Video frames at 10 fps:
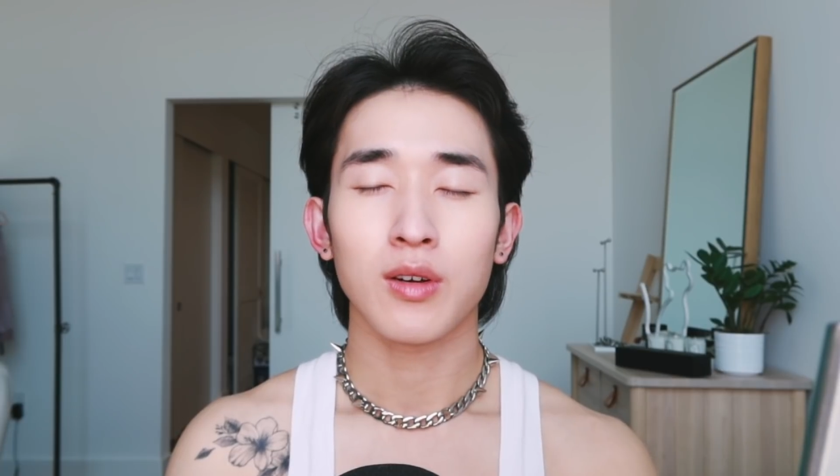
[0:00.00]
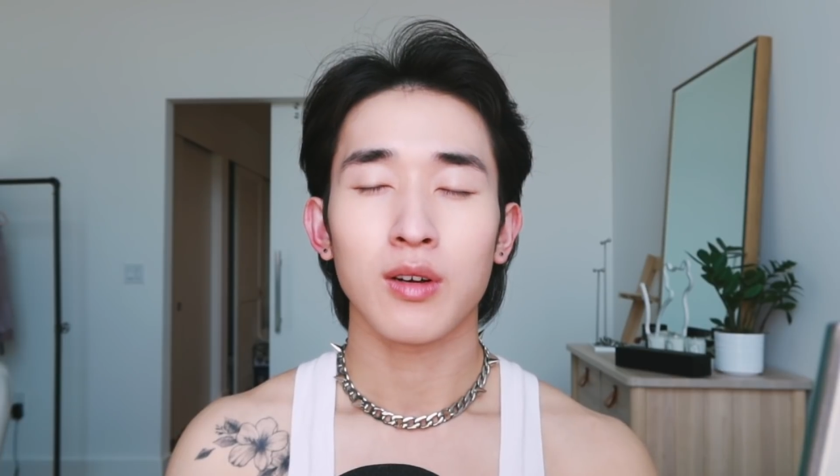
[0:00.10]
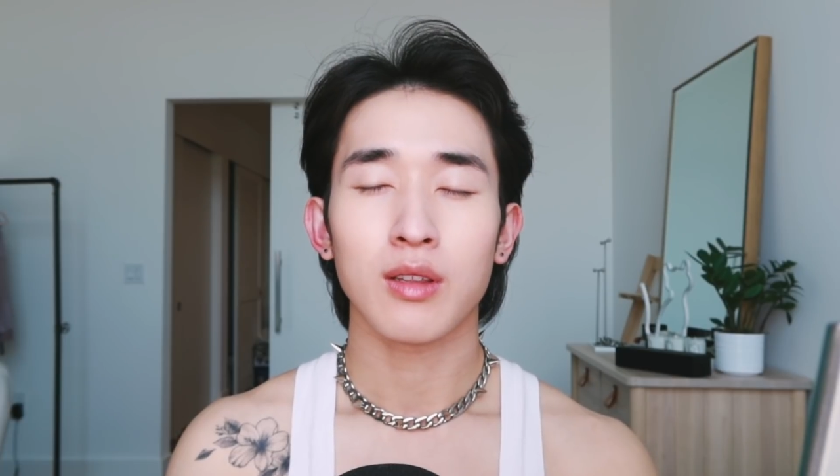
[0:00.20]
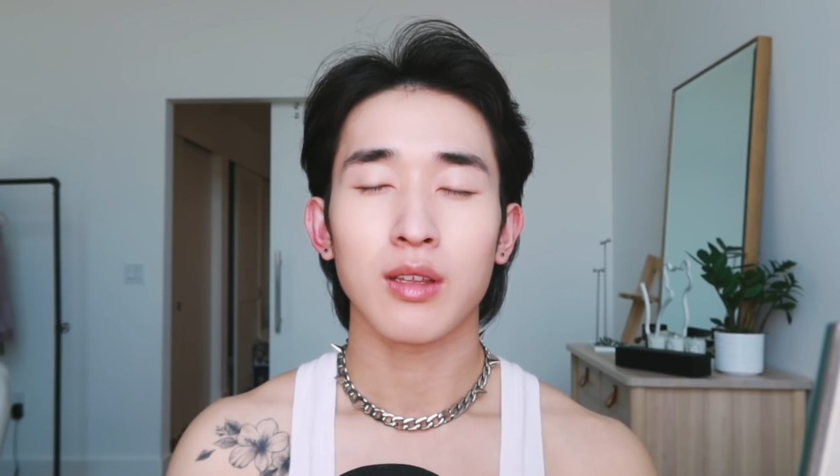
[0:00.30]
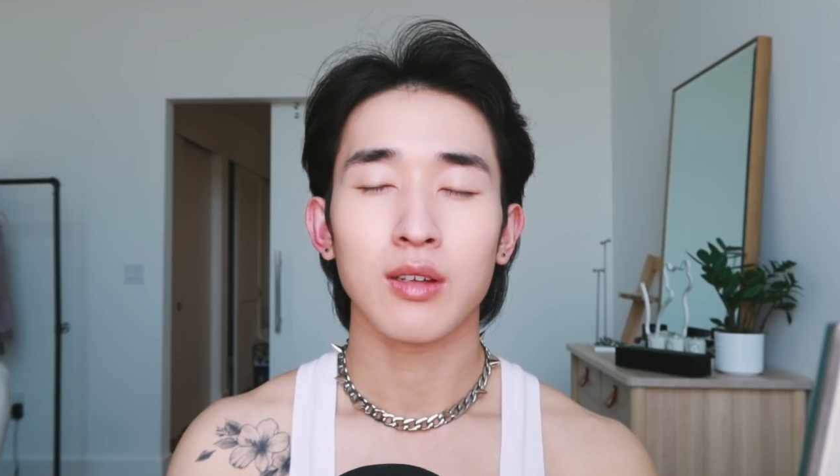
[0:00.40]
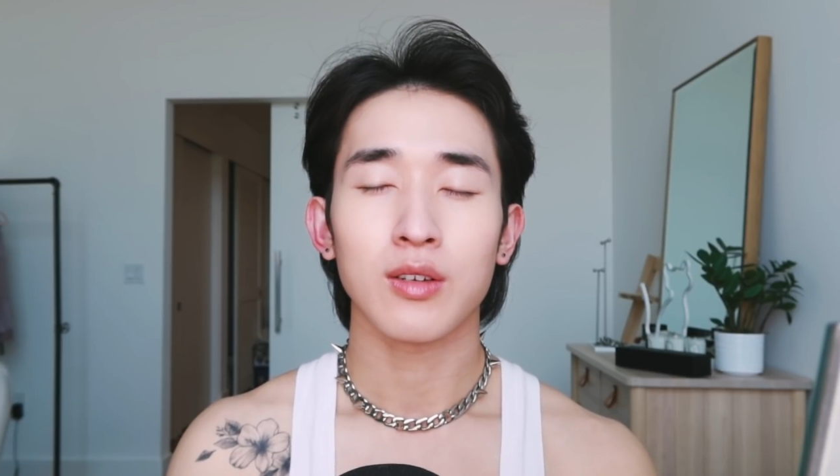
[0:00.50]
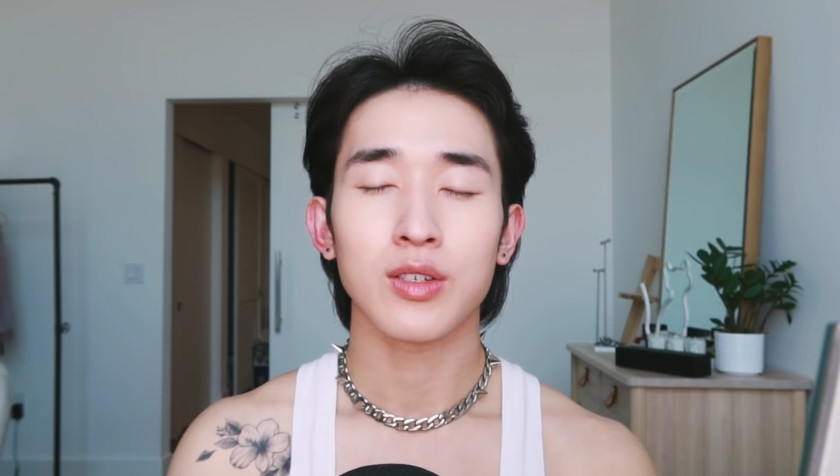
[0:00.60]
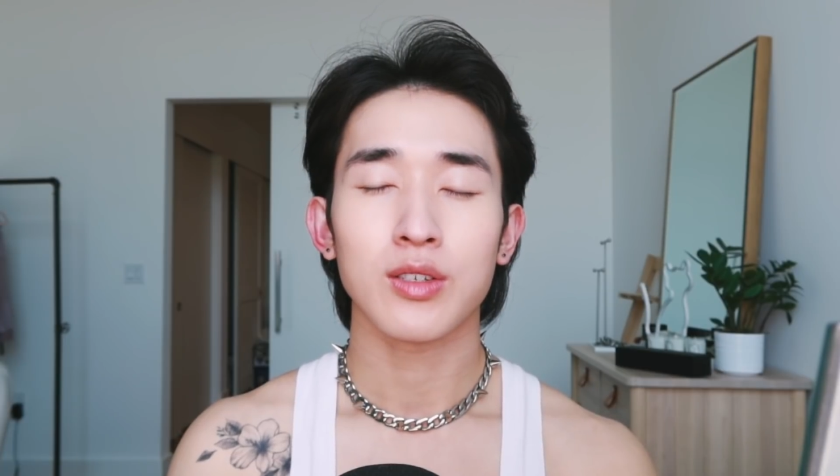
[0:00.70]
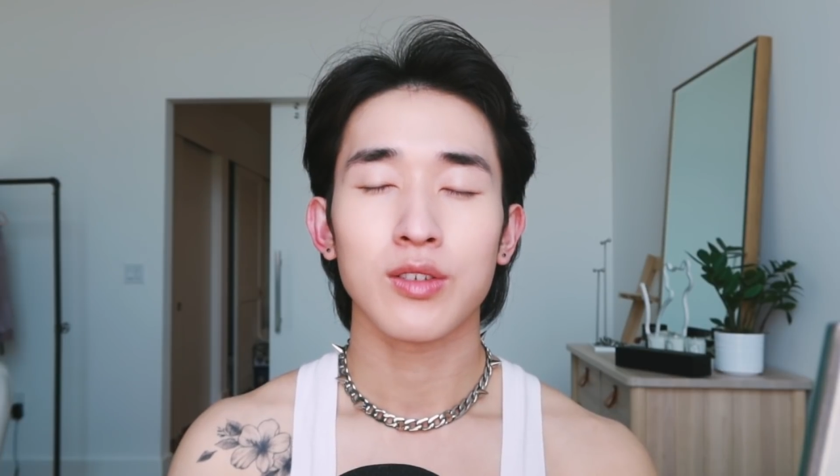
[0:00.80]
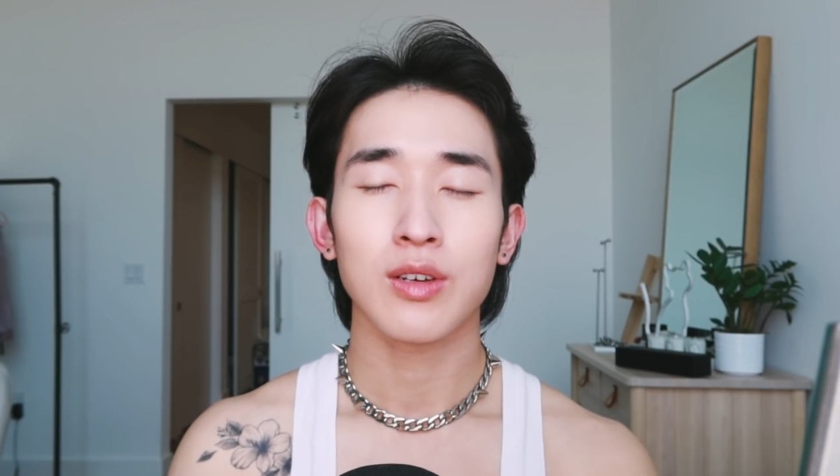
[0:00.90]
all your
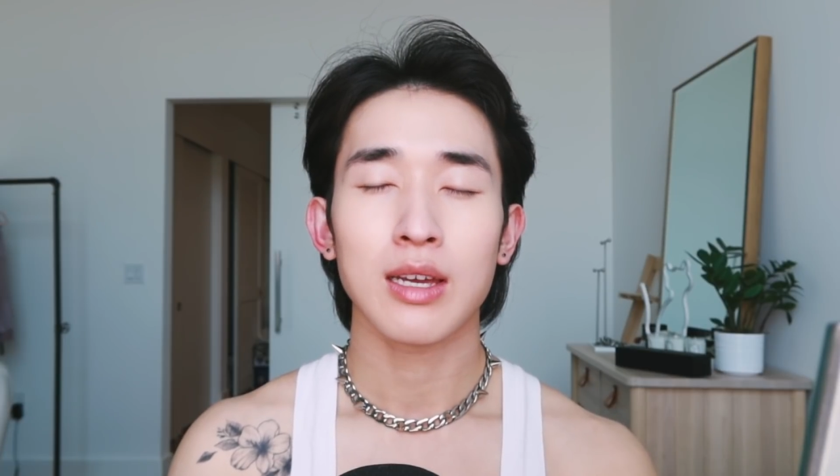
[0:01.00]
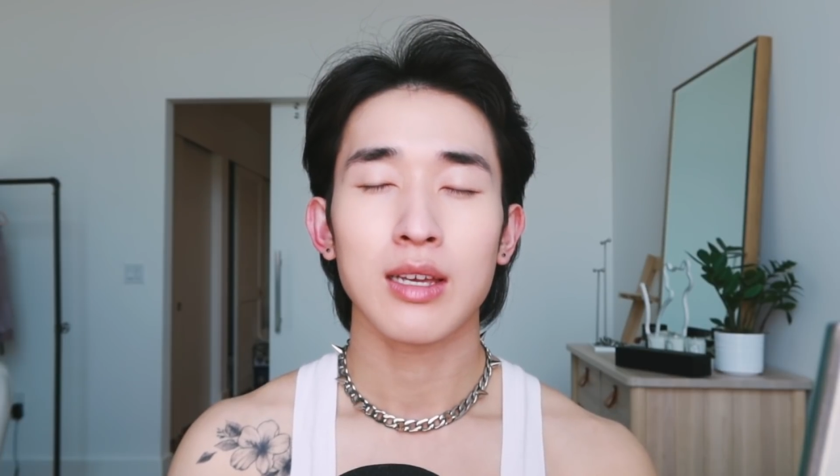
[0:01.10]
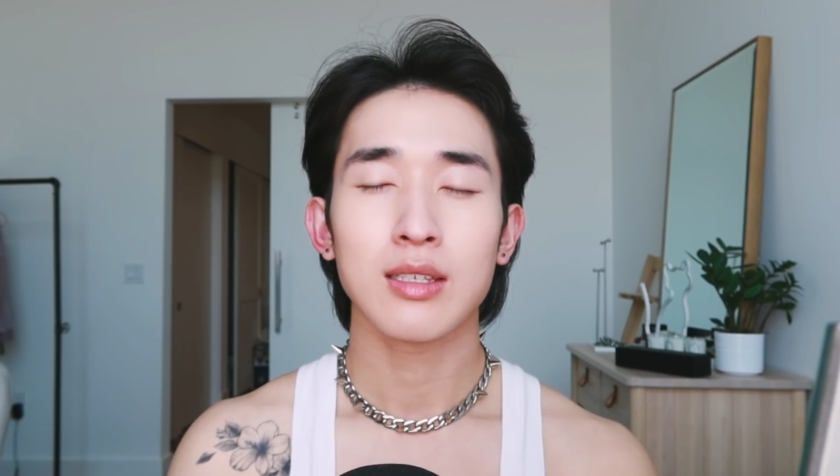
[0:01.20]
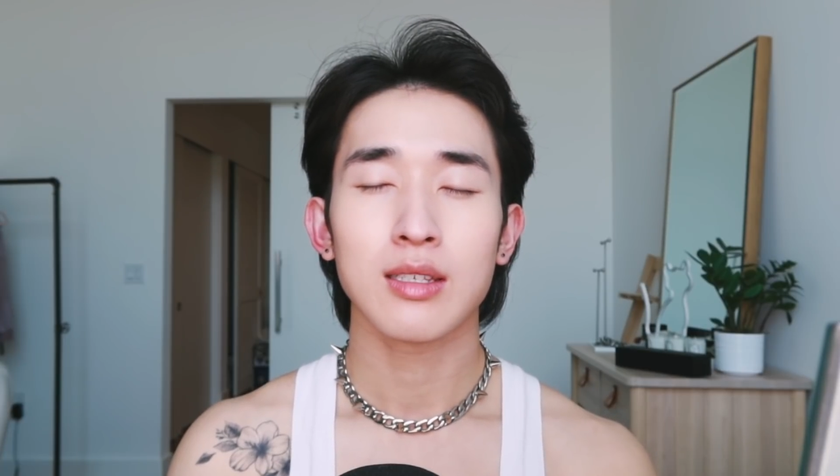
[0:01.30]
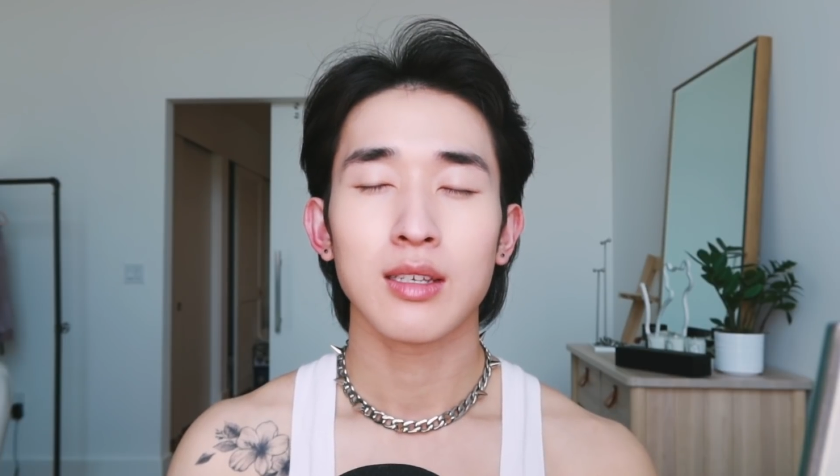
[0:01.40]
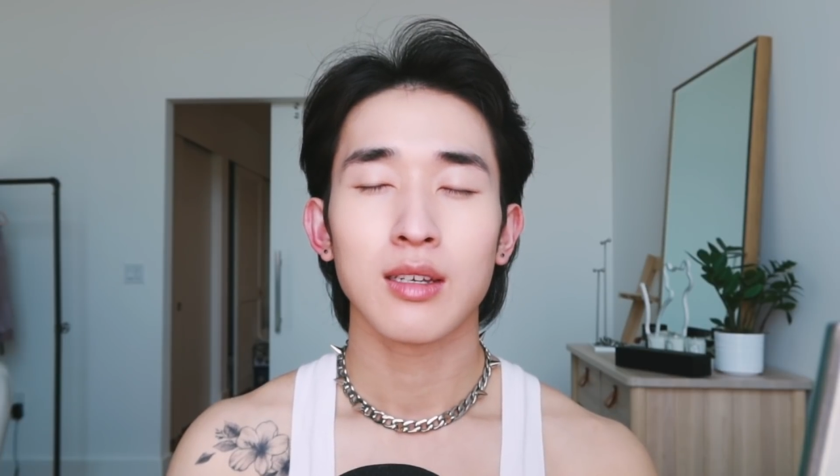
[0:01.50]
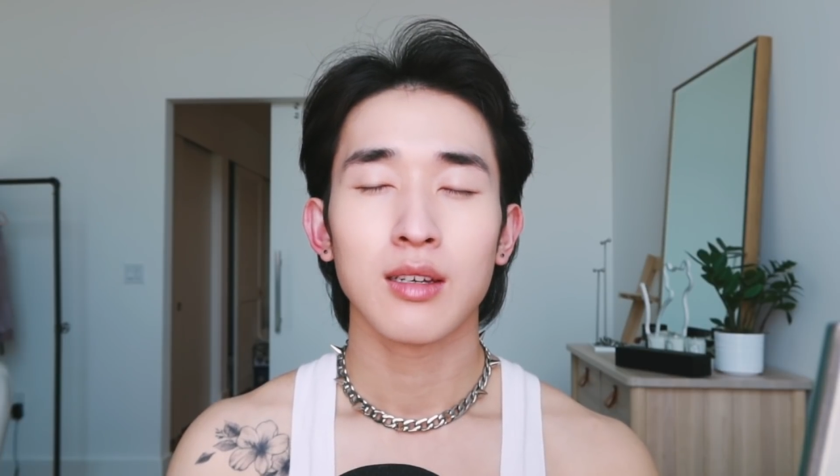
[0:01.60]
stress,